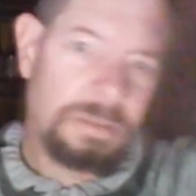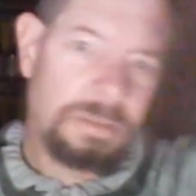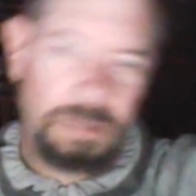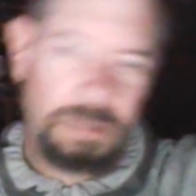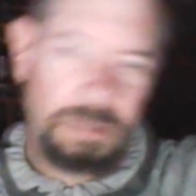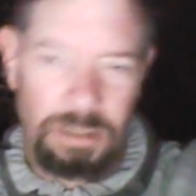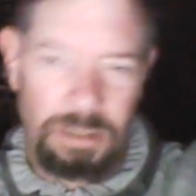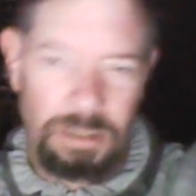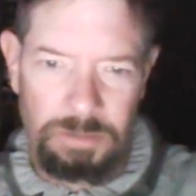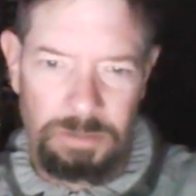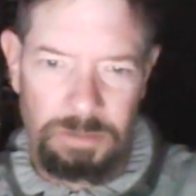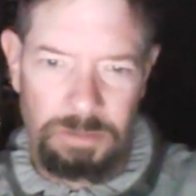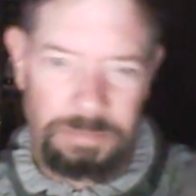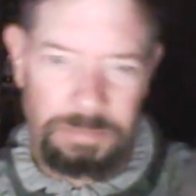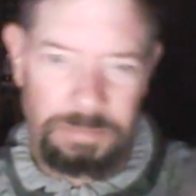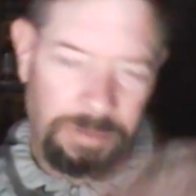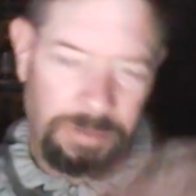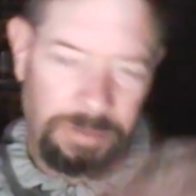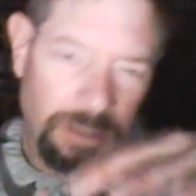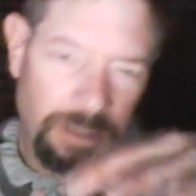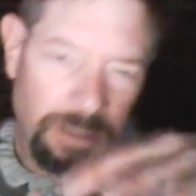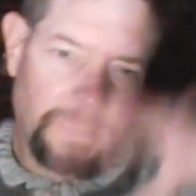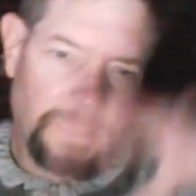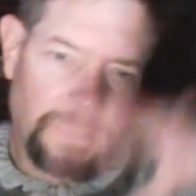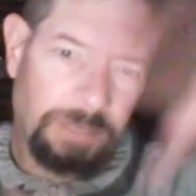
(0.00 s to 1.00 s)
You know what I'm
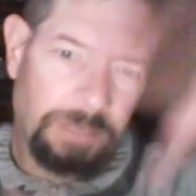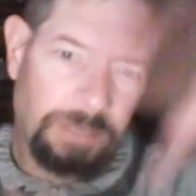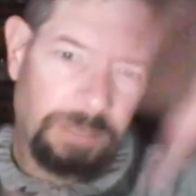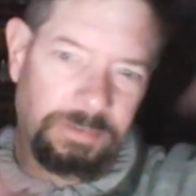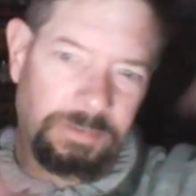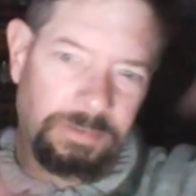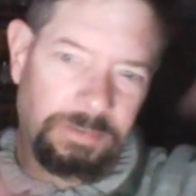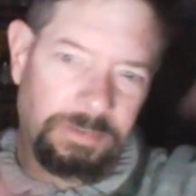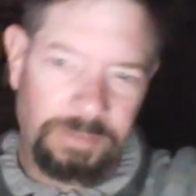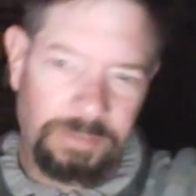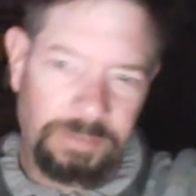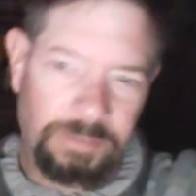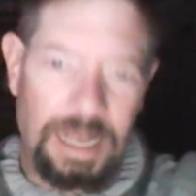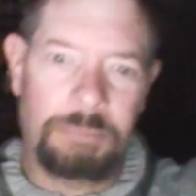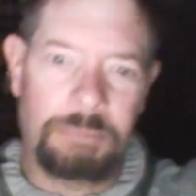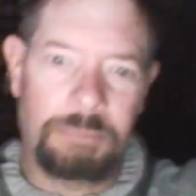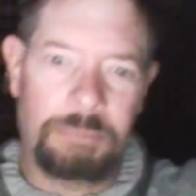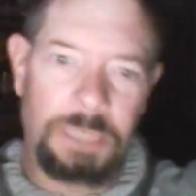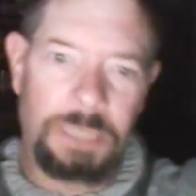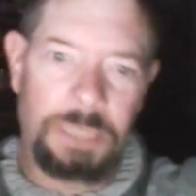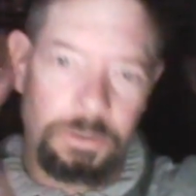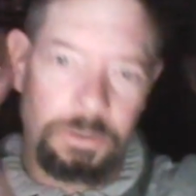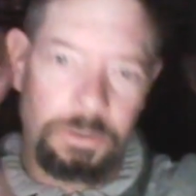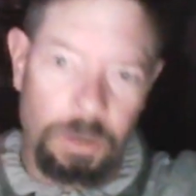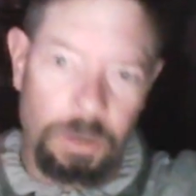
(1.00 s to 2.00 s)
saying? It doesn't stop.
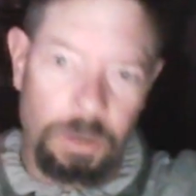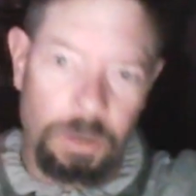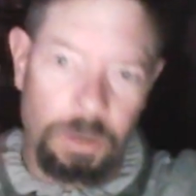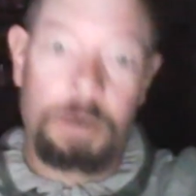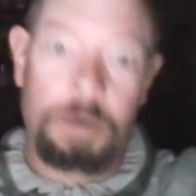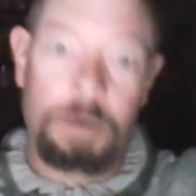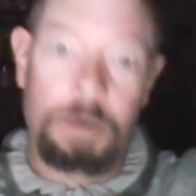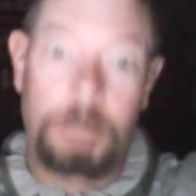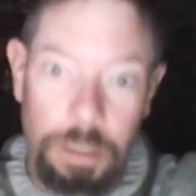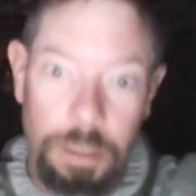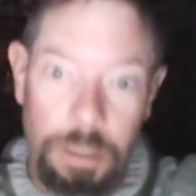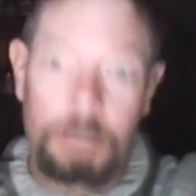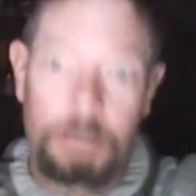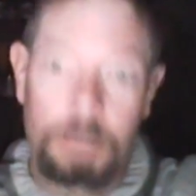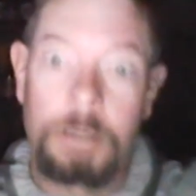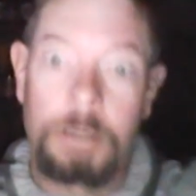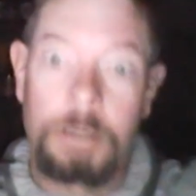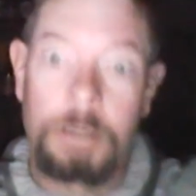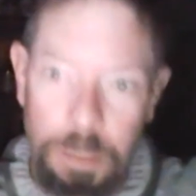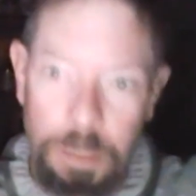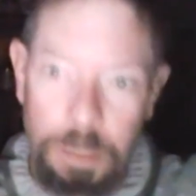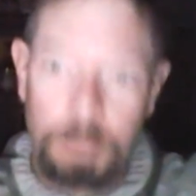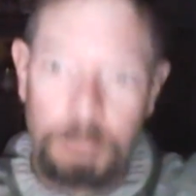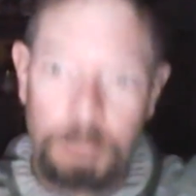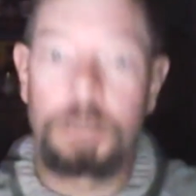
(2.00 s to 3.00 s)
It goes on and
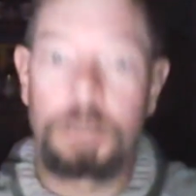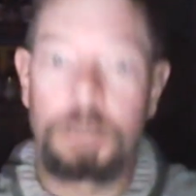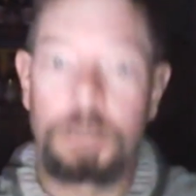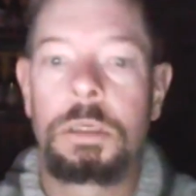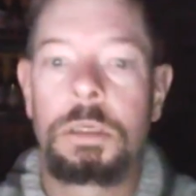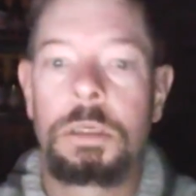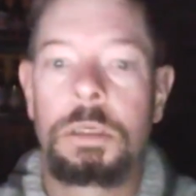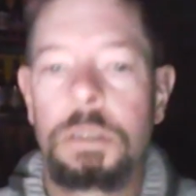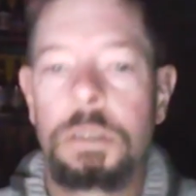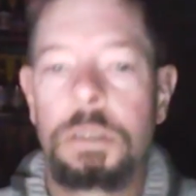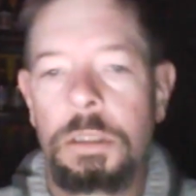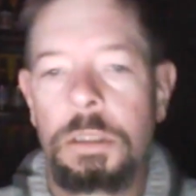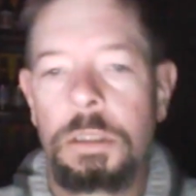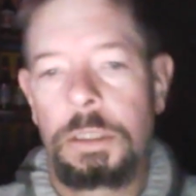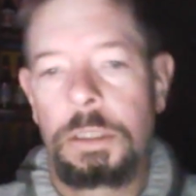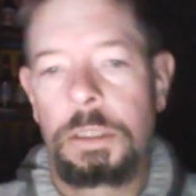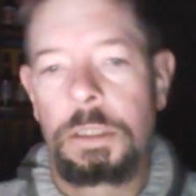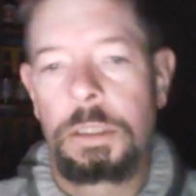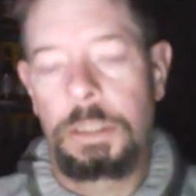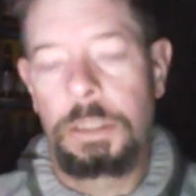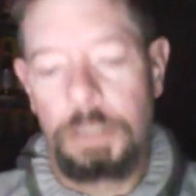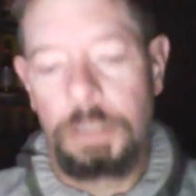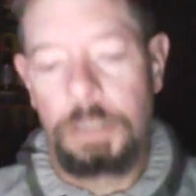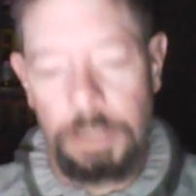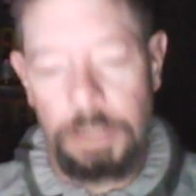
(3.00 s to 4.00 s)
on and on
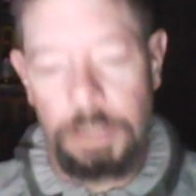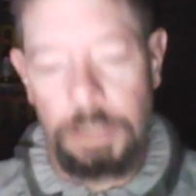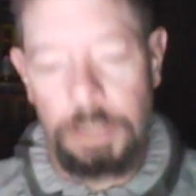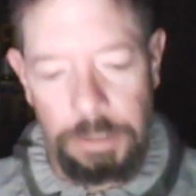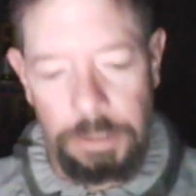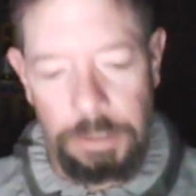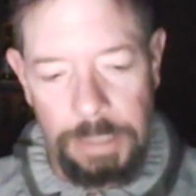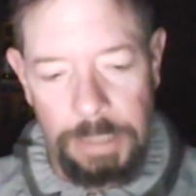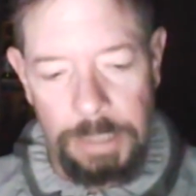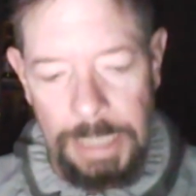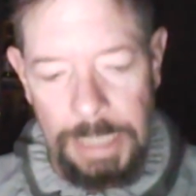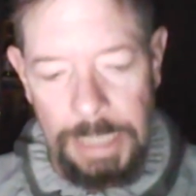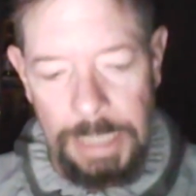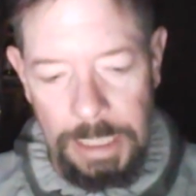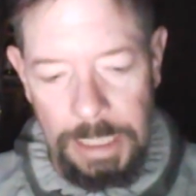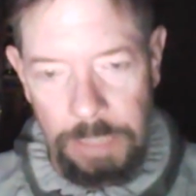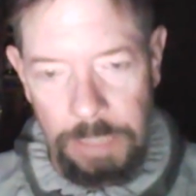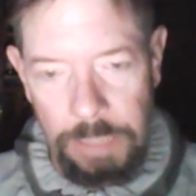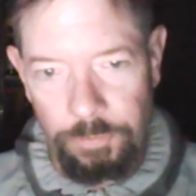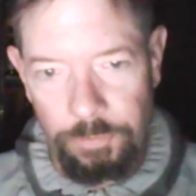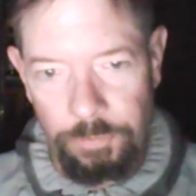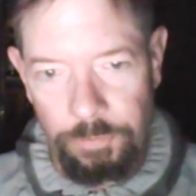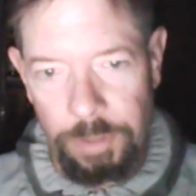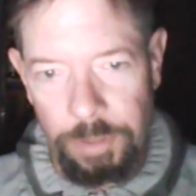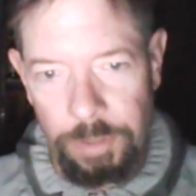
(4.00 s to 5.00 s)
and then they got kind
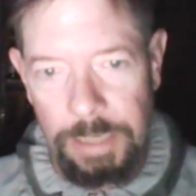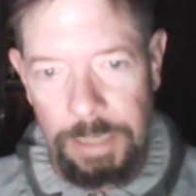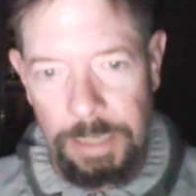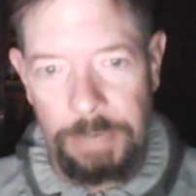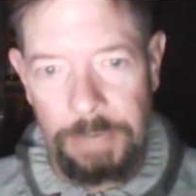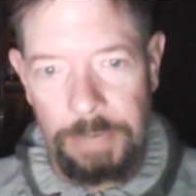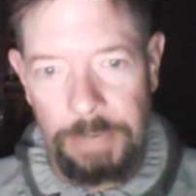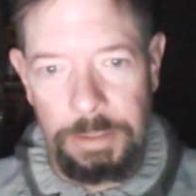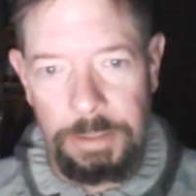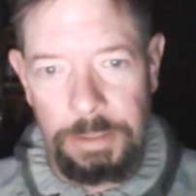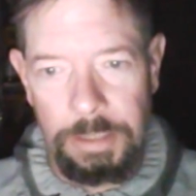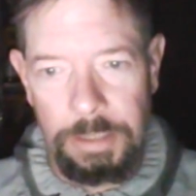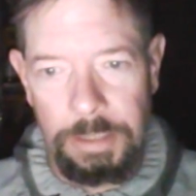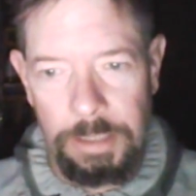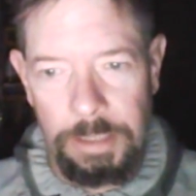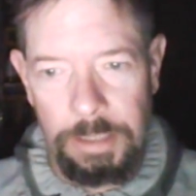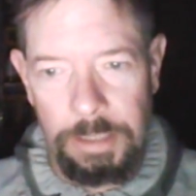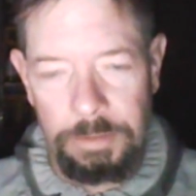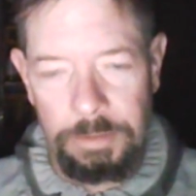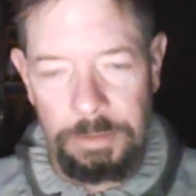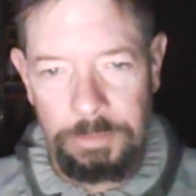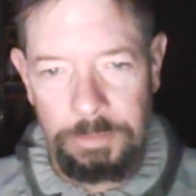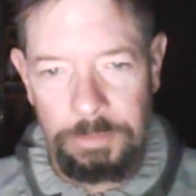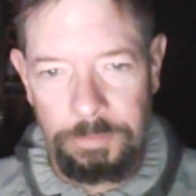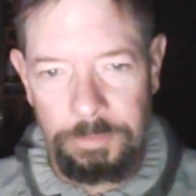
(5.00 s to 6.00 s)
of freaked out and
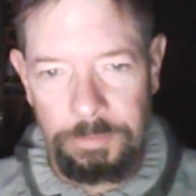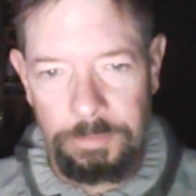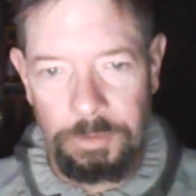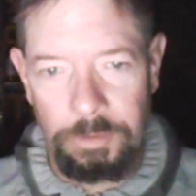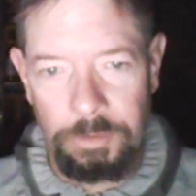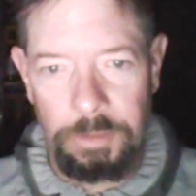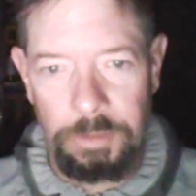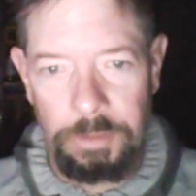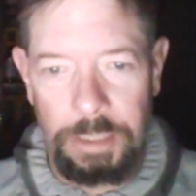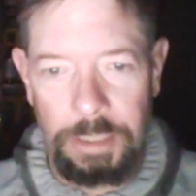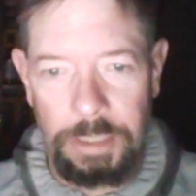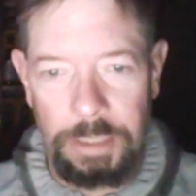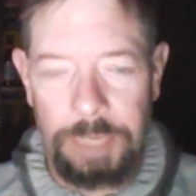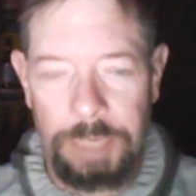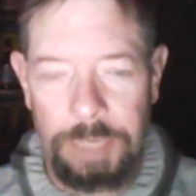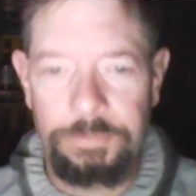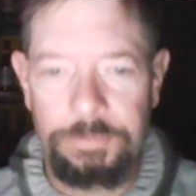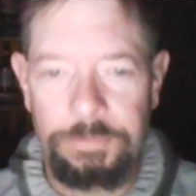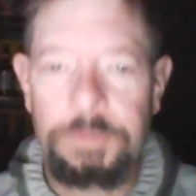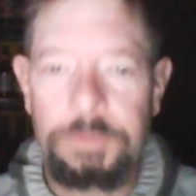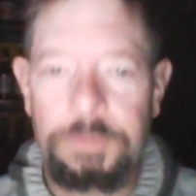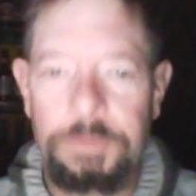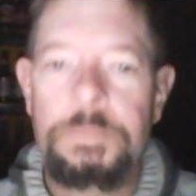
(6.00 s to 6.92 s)
they slowly left.